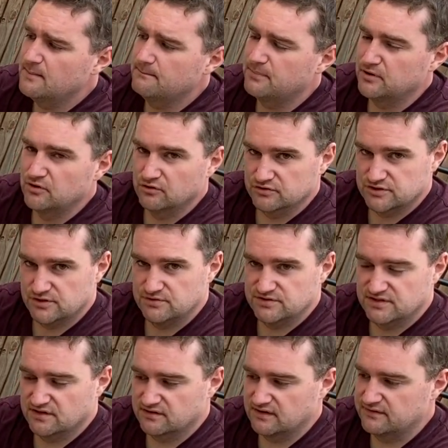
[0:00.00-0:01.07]
but not too
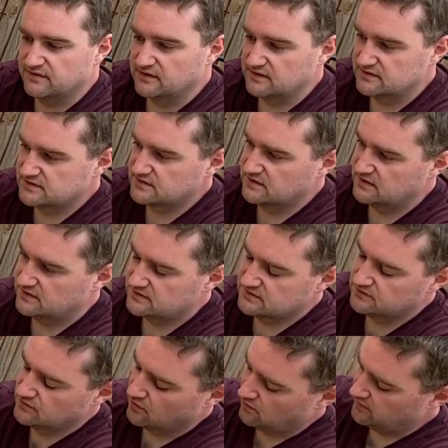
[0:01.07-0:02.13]
snugly that it's
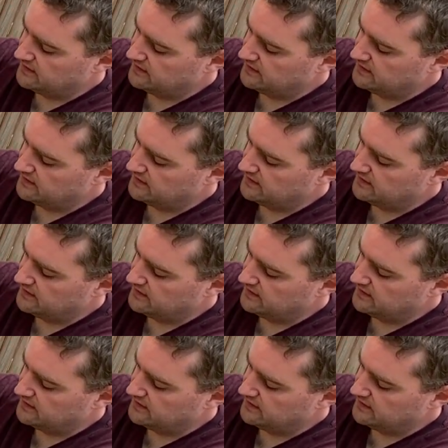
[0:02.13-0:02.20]
not